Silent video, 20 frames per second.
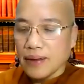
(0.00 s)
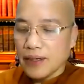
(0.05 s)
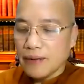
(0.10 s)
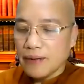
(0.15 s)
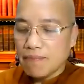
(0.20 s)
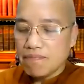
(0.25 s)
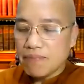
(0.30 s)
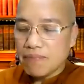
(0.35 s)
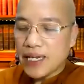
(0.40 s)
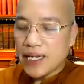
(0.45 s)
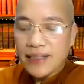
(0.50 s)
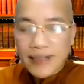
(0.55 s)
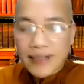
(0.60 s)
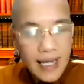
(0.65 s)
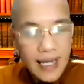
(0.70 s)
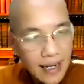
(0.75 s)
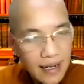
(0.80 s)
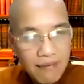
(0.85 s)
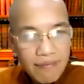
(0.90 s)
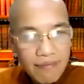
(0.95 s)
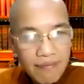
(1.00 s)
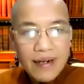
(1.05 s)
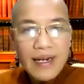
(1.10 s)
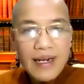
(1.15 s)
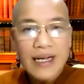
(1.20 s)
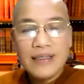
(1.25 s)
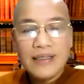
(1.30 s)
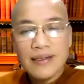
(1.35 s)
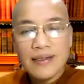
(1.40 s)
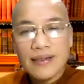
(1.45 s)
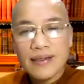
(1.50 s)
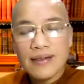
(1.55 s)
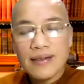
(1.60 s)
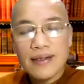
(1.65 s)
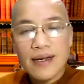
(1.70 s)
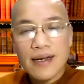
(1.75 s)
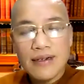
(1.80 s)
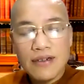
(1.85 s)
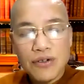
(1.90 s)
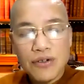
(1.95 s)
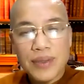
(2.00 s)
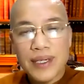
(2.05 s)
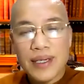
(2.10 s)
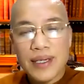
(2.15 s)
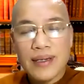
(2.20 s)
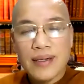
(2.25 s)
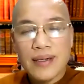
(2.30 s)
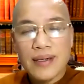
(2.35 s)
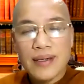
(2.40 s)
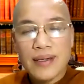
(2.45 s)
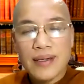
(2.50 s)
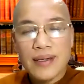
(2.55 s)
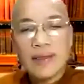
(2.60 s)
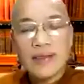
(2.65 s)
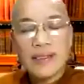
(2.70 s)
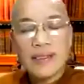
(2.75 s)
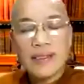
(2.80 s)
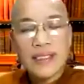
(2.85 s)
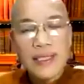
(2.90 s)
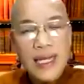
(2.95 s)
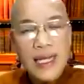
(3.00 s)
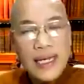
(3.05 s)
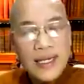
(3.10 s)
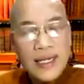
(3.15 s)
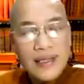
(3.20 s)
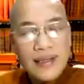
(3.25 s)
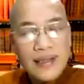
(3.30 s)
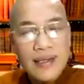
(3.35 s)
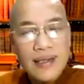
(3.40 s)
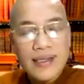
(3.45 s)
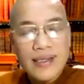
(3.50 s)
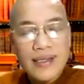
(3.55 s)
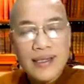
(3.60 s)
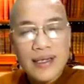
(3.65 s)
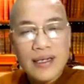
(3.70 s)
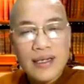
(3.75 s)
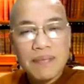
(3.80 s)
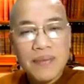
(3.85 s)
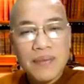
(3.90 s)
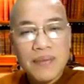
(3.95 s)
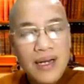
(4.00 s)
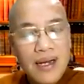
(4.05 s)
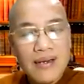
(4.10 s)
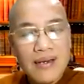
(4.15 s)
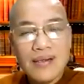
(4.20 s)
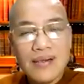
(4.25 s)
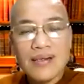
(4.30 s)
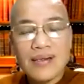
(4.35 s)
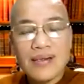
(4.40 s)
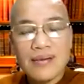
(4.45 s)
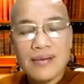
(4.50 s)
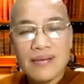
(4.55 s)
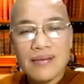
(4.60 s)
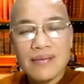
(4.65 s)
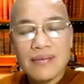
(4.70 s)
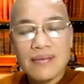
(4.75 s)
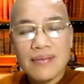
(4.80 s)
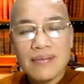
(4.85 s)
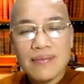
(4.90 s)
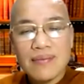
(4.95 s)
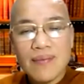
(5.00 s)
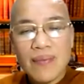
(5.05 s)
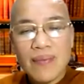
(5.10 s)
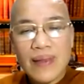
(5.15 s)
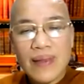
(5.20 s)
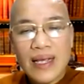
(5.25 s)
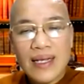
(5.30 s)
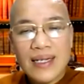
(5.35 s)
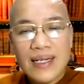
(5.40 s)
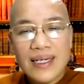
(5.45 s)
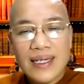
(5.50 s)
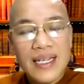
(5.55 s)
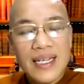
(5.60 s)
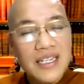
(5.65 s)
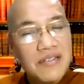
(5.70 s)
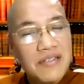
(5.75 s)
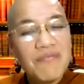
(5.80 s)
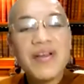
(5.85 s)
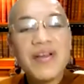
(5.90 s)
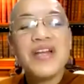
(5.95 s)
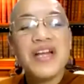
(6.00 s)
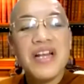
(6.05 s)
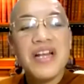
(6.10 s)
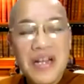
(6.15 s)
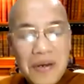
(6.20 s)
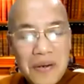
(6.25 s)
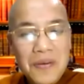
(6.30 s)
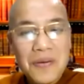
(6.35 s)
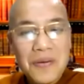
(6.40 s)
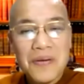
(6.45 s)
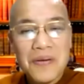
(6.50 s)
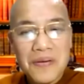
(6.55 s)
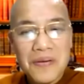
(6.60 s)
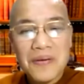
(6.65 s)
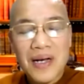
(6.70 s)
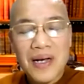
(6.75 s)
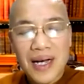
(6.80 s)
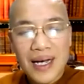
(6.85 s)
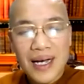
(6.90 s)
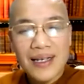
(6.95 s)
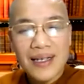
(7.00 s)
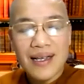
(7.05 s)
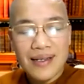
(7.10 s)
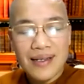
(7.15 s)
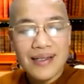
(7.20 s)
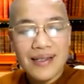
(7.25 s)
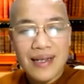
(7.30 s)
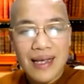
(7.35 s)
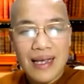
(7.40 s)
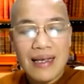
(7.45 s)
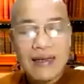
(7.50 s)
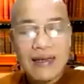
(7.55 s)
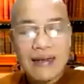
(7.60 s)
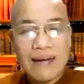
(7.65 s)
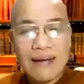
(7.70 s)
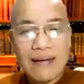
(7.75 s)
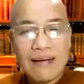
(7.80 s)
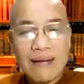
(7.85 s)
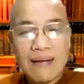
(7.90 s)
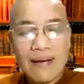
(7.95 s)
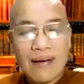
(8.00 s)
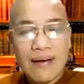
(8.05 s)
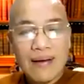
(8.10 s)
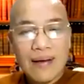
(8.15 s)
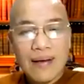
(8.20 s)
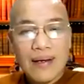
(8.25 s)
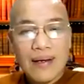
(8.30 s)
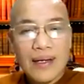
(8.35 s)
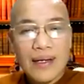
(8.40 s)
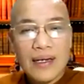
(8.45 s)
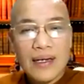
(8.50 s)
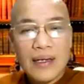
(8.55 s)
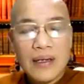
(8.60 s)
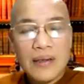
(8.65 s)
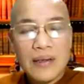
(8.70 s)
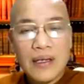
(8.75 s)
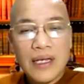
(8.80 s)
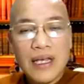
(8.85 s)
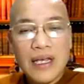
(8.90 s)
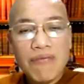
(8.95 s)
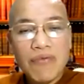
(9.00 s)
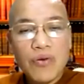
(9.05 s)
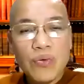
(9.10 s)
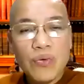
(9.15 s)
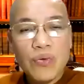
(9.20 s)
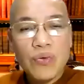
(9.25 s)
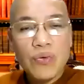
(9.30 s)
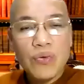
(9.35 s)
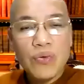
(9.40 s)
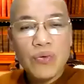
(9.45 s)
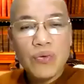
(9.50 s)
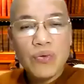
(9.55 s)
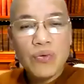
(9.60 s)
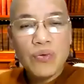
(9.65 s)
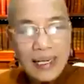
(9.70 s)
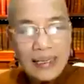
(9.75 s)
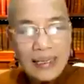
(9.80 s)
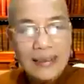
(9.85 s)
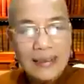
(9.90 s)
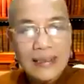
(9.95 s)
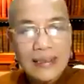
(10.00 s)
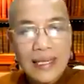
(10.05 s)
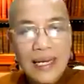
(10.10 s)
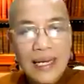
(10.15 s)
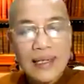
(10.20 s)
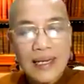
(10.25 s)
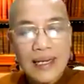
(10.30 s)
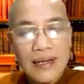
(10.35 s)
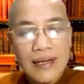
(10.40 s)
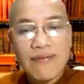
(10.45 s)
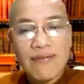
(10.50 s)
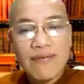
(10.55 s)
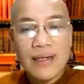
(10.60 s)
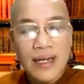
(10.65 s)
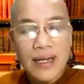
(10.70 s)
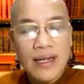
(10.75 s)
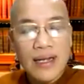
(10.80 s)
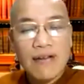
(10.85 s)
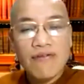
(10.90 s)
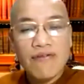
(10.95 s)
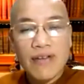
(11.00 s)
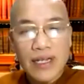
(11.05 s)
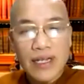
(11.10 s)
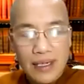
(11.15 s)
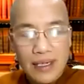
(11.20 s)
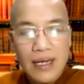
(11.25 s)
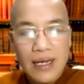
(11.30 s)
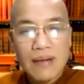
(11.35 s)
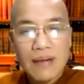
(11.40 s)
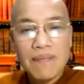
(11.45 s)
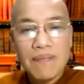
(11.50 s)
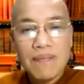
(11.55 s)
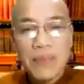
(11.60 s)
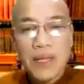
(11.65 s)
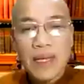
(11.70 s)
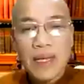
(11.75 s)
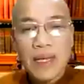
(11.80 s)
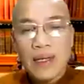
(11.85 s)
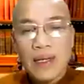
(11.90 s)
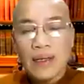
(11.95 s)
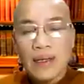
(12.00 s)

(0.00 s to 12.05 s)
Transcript: um, in Theravada country, the status of nuns is very low, I can say. Uh, if you go to Thailand and even in Vietnam,